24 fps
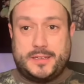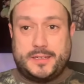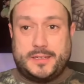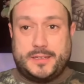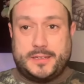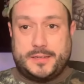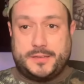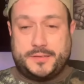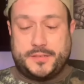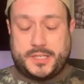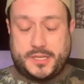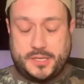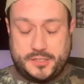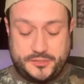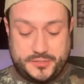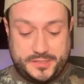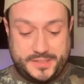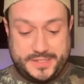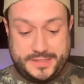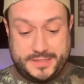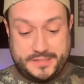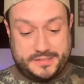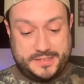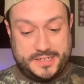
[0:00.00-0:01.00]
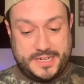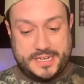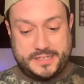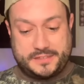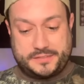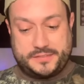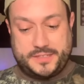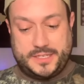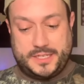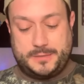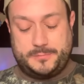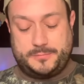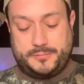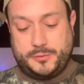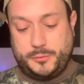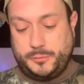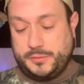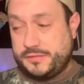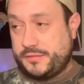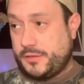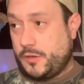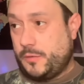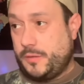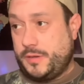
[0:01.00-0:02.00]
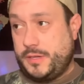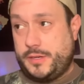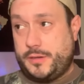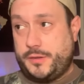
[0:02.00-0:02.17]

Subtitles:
The country that is next up, who is going